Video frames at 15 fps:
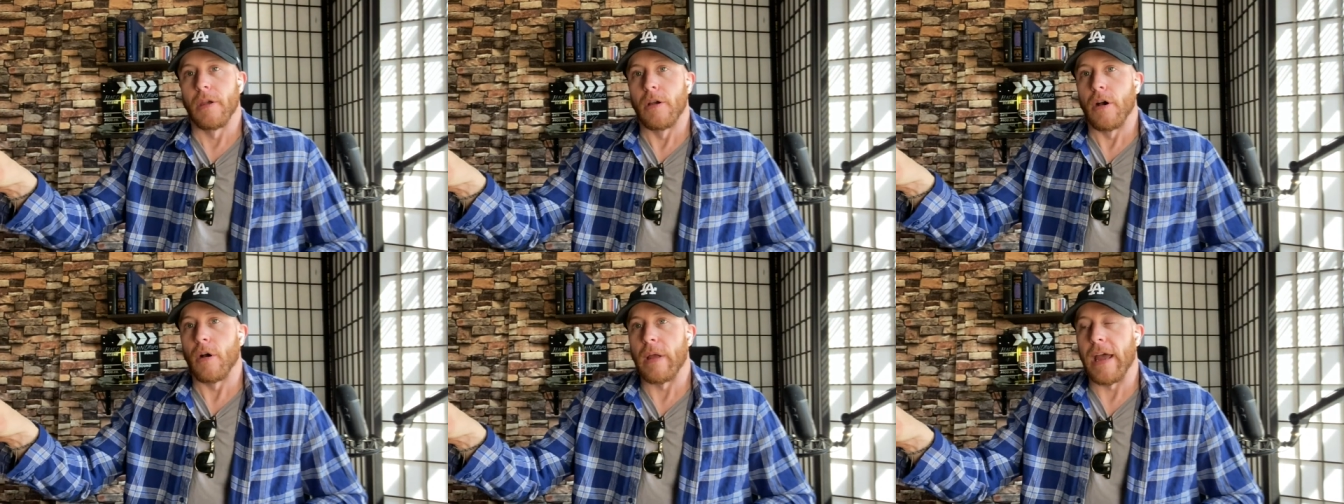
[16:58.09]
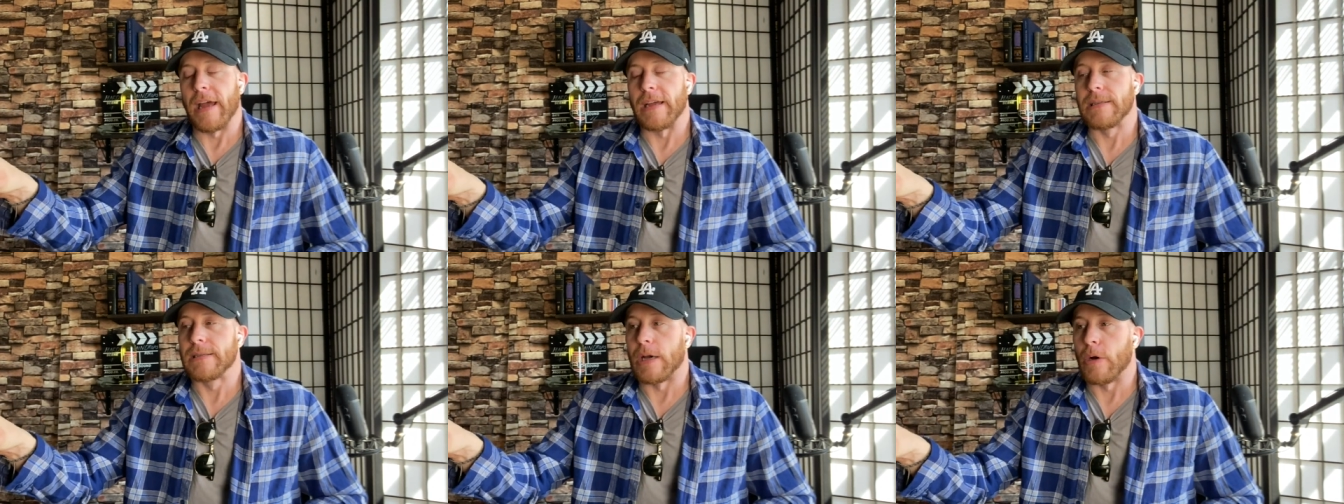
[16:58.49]

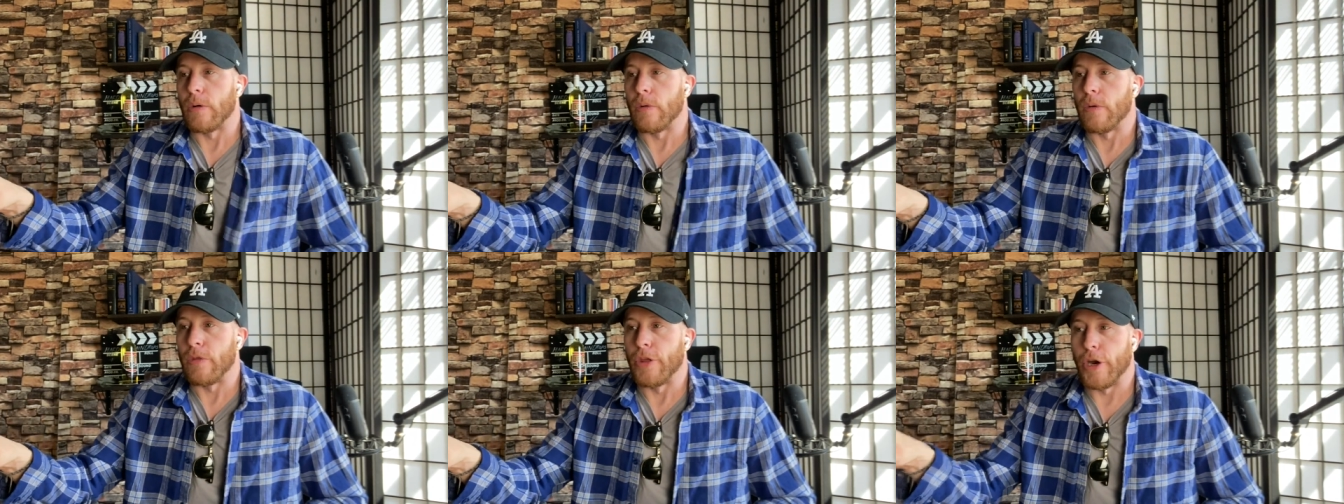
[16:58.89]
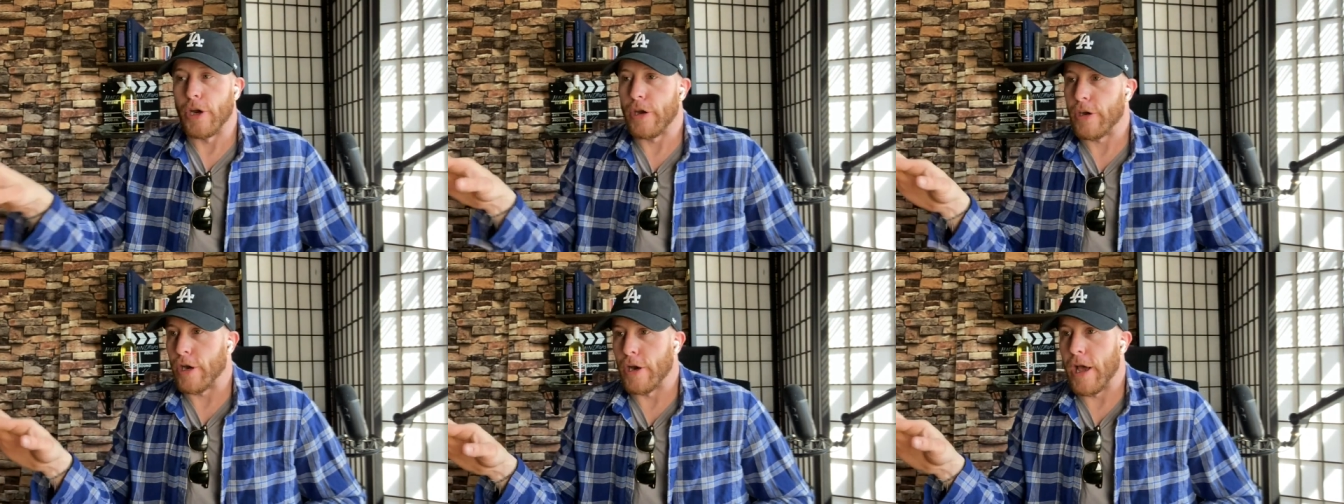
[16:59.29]
Okay, so they're,
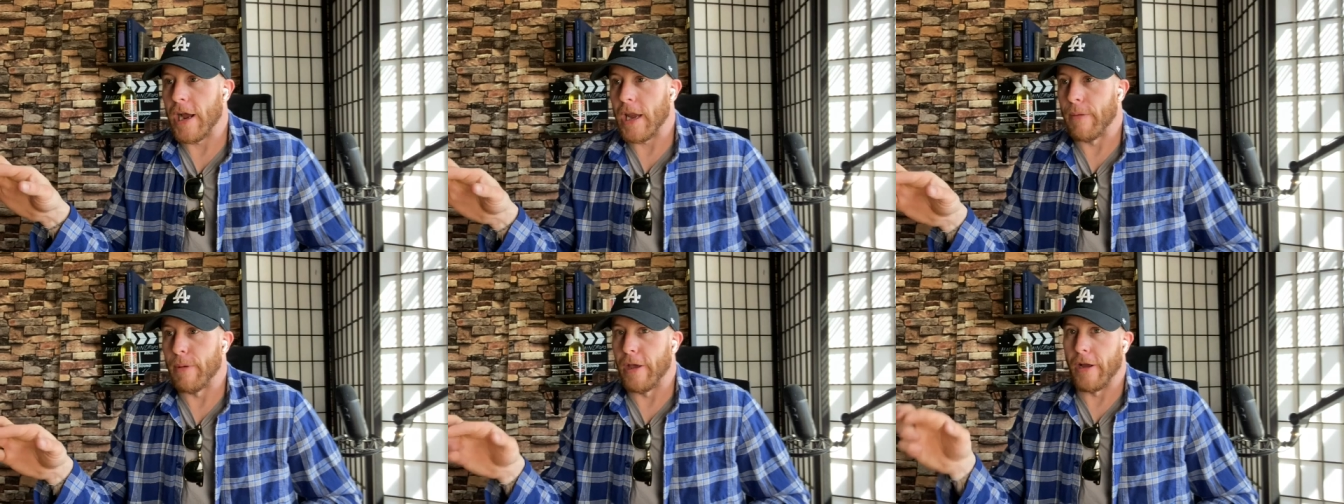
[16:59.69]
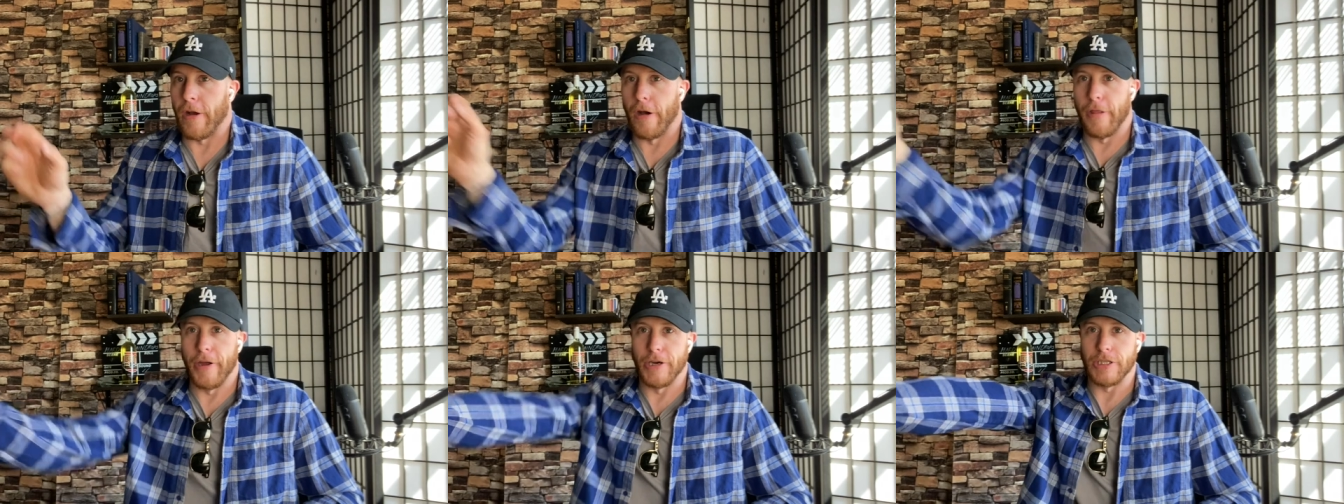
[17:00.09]
they're not going to be like,
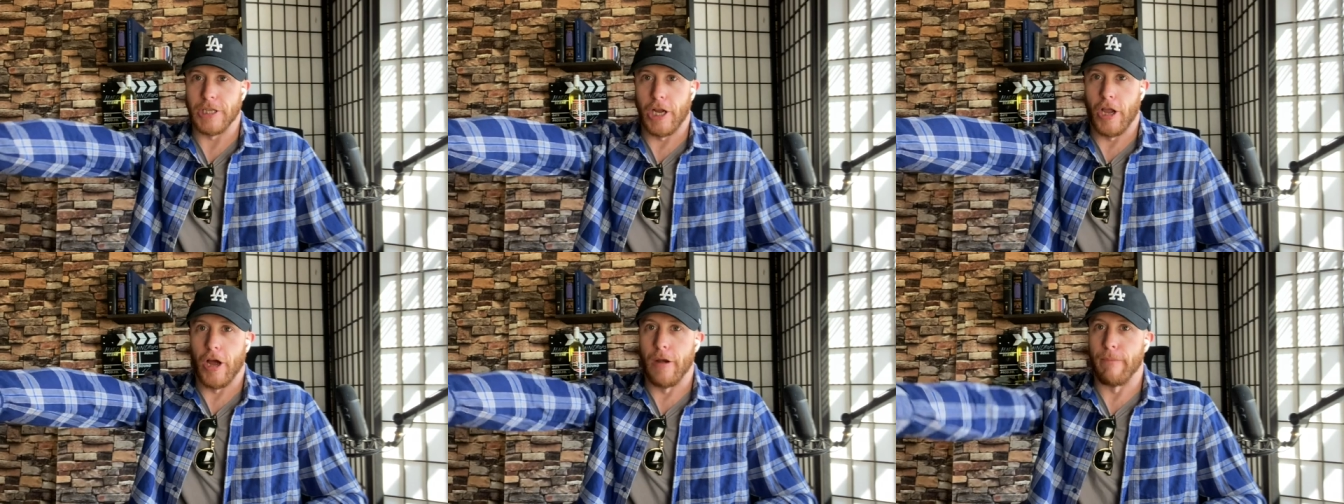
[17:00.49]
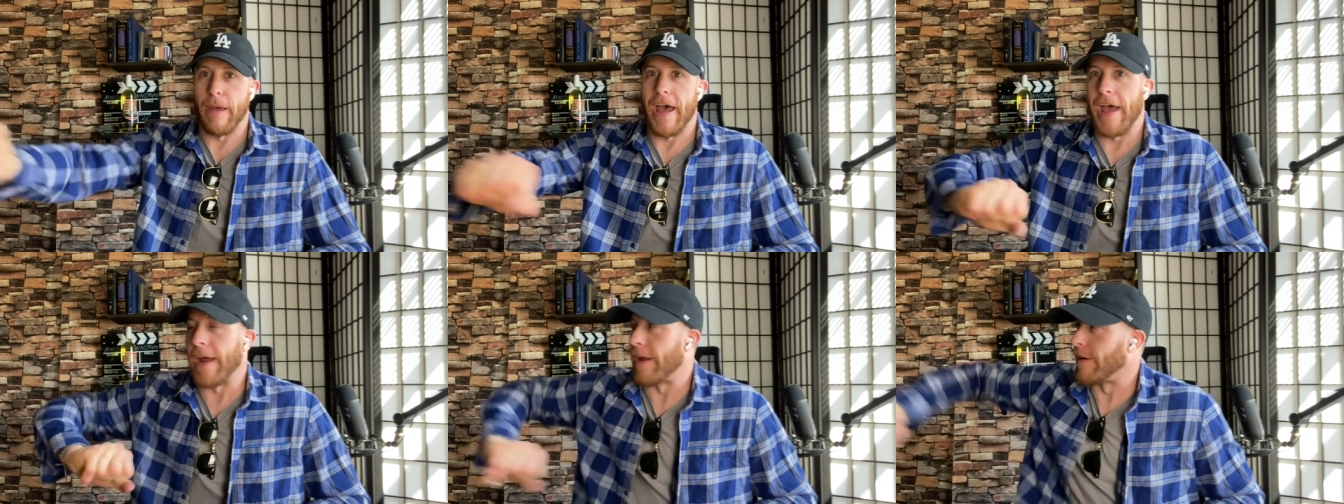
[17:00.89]
oh, there's the gun
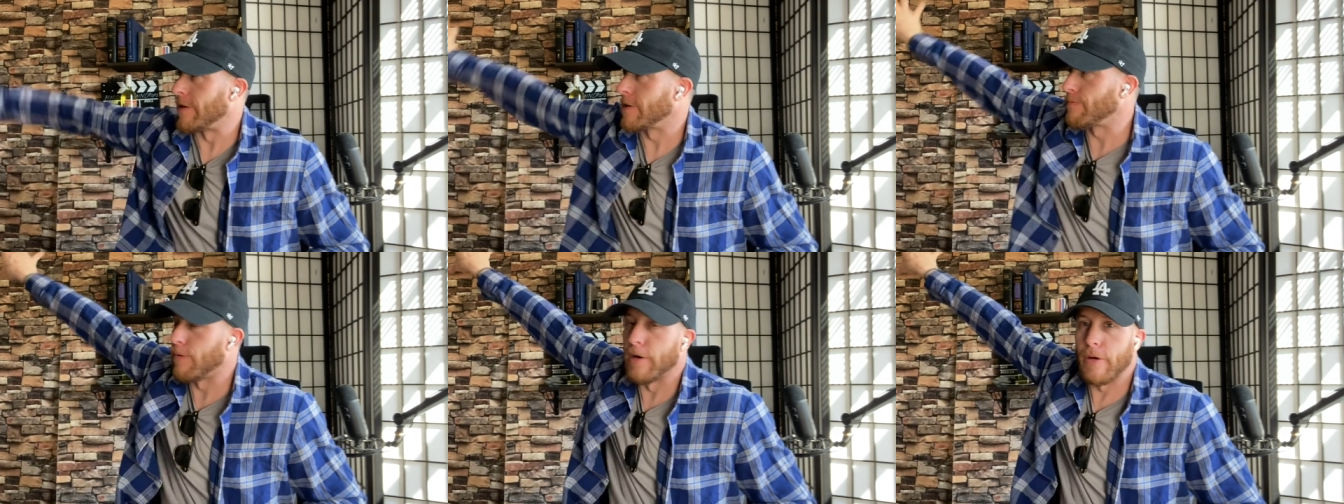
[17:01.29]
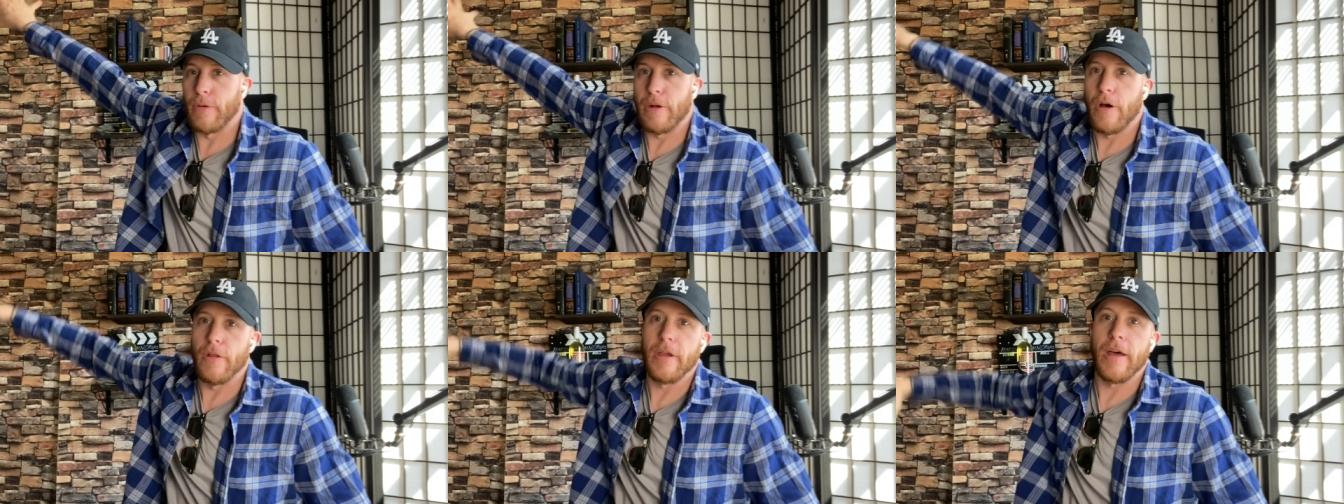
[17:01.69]
bag and just put it with
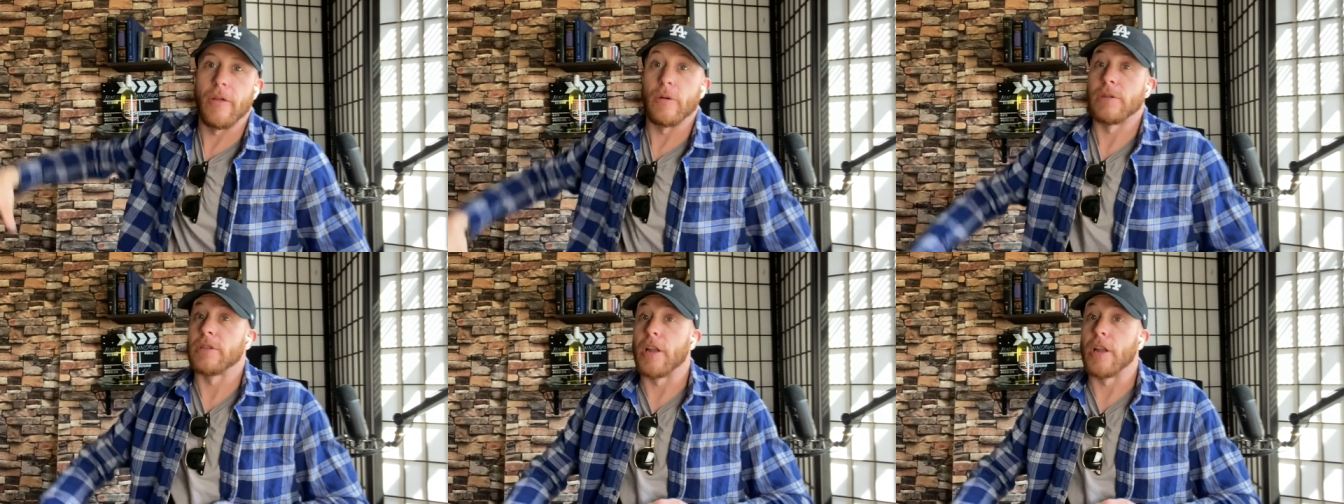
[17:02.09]
all the other ones.